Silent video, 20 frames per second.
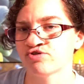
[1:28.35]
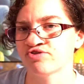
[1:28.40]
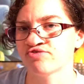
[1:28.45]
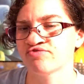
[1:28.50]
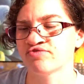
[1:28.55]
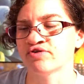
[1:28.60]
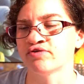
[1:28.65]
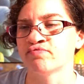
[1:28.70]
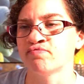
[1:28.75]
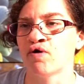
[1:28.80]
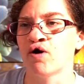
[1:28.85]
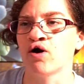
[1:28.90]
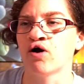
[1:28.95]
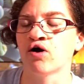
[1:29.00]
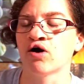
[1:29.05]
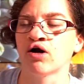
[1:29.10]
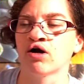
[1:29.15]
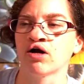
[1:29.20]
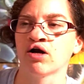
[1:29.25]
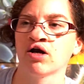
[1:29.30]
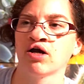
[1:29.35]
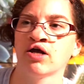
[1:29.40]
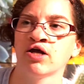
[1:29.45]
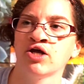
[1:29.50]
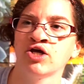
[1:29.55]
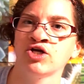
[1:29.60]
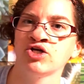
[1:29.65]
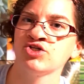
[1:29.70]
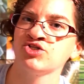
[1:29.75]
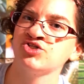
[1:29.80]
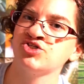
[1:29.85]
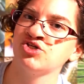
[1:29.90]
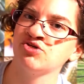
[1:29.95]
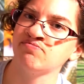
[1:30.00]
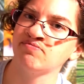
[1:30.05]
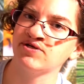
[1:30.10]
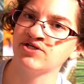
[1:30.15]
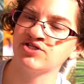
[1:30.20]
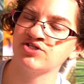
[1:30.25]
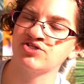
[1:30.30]
of them are too
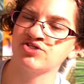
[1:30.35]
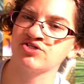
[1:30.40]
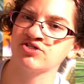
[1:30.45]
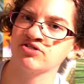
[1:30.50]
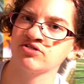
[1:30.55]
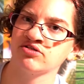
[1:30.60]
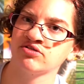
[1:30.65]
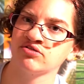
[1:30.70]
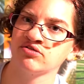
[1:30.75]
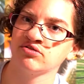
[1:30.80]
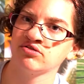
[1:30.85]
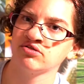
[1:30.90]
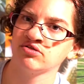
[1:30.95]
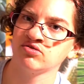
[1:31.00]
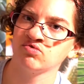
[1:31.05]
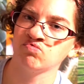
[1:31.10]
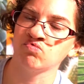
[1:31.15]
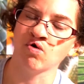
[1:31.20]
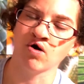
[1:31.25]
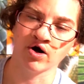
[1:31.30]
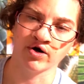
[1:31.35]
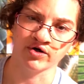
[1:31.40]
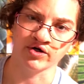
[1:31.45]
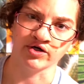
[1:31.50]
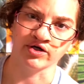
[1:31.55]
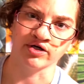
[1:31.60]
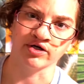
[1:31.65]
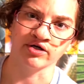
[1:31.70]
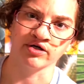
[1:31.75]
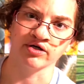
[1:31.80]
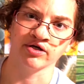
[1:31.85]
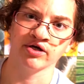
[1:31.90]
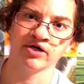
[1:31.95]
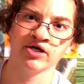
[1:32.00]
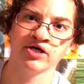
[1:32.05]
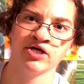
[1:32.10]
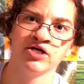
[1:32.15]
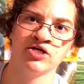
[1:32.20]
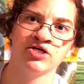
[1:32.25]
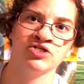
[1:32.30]
much water,
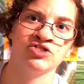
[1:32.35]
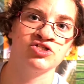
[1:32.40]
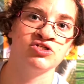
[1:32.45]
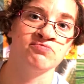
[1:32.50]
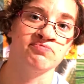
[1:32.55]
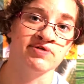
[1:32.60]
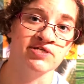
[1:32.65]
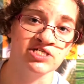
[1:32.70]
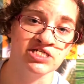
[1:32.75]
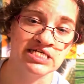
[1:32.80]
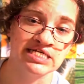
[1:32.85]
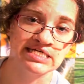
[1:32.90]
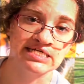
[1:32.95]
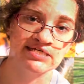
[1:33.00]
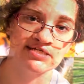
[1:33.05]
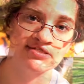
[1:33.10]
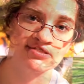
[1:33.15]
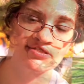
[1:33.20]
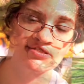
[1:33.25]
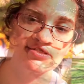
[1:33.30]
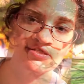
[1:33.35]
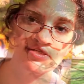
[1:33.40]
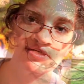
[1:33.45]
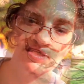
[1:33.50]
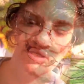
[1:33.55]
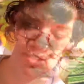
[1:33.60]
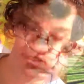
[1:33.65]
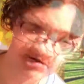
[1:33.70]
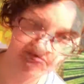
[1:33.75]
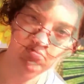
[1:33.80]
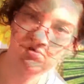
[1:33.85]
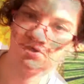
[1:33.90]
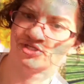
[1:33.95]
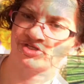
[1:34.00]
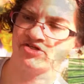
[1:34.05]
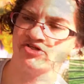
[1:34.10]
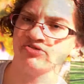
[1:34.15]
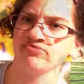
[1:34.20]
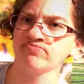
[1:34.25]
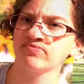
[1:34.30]
too much heat,
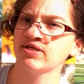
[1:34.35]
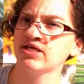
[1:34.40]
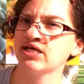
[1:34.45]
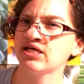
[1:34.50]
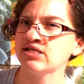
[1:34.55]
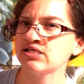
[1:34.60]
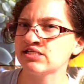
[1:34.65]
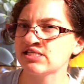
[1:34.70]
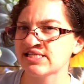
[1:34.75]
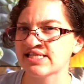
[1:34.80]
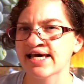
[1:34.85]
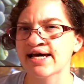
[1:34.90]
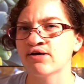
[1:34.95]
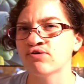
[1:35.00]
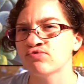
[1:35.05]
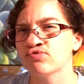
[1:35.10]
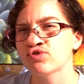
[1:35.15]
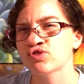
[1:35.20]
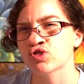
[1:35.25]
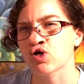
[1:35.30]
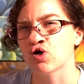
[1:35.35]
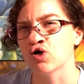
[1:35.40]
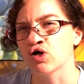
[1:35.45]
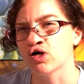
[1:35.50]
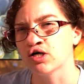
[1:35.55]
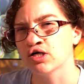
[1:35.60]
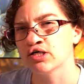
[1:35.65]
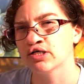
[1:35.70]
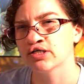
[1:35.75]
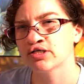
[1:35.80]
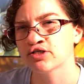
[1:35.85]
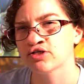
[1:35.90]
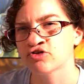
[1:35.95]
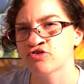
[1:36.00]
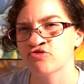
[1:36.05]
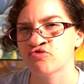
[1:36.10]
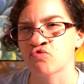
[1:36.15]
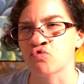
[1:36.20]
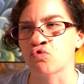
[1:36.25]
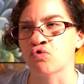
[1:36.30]
which sounds odd
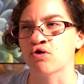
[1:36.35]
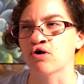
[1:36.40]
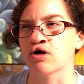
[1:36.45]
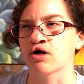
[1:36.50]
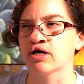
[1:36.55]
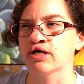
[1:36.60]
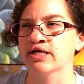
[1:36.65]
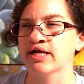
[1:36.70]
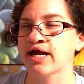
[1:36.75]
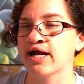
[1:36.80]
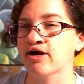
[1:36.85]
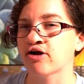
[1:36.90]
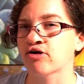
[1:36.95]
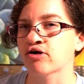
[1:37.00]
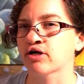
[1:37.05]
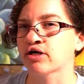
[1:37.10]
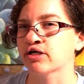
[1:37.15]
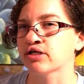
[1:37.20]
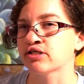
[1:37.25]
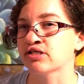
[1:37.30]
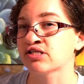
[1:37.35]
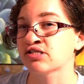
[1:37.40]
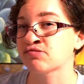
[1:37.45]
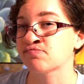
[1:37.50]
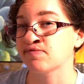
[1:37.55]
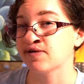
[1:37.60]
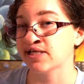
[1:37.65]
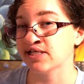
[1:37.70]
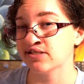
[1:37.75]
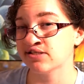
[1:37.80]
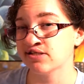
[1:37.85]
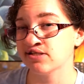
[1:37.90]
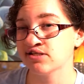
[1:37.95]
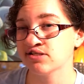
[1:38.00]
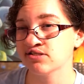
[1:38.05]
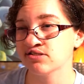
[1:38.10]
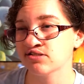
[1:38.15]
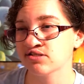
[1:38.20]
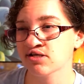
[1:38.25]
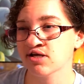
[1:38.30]
for an arid
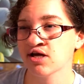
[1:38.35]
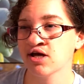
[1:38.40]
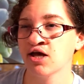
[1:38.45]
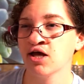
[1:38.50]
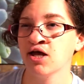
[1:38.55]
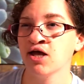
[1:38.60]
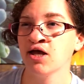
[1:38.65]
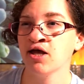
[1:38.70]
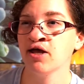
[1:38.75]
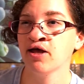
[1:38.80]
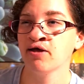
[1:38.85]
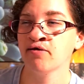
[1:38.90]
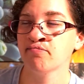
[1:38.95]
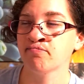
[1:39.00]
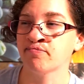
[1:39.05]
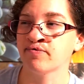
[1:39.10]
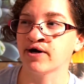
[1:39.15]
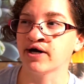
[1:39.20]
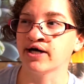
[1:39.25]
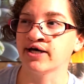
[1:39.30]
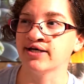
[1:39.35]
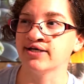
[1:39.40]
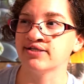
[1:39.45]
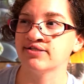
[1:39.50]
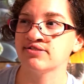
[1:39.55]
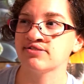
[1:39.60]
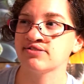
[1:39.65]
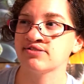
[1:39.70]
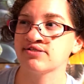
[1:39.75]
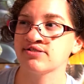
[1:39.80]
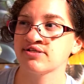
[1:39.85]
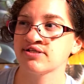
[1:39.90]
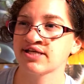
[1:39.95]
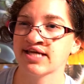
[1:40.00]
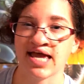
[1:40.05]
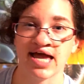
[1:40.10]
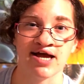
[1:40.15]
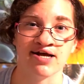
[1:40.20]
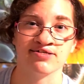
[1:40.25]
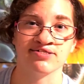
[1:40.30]
species, but
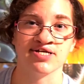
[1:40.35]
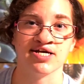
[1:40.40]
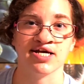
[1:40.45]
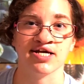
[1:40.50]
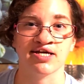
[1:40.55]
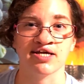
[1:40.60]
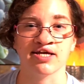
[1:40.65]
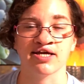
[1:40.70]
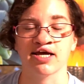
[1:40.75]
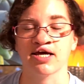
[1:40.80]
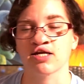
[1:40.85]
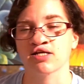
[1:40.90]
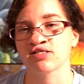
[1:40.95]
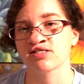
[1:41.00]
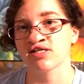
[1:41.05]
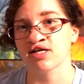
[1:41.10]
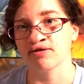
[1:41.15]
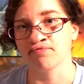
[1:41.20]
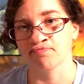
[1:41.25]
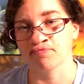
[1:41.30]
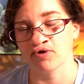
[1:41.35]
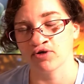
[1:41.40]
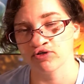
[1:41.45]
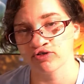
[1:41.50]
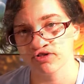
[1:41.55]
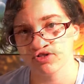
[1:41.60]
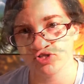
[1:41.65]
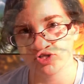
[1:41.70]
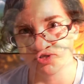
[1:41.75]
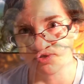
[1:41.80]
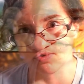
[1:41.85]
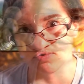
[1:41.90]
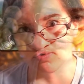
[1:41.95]
cacti can get a sunburn too.